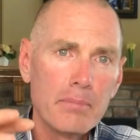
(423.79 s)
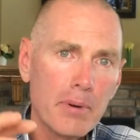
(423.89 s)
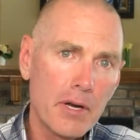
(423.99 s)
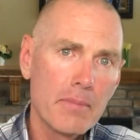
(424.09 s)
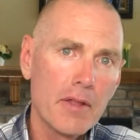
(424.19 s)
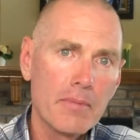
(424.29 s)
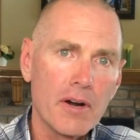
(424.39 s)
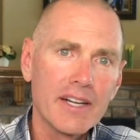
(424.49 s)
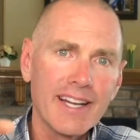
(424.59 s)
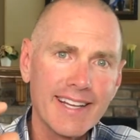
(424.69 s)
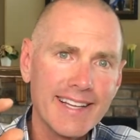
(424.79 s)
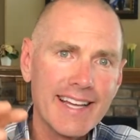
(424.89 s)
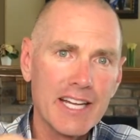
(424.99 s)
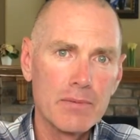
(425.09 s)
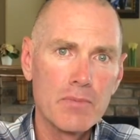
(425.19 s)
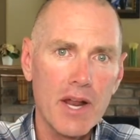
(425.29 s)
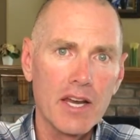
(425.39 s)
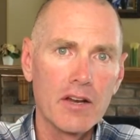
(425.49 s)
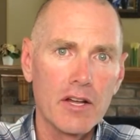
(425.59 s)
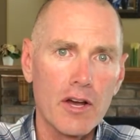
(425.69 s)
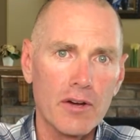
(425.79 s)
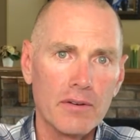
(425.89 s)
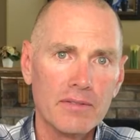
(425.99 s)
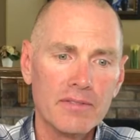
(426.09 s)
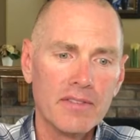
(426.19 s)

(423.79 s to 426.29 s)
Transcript: put them on the market, get them ready to go.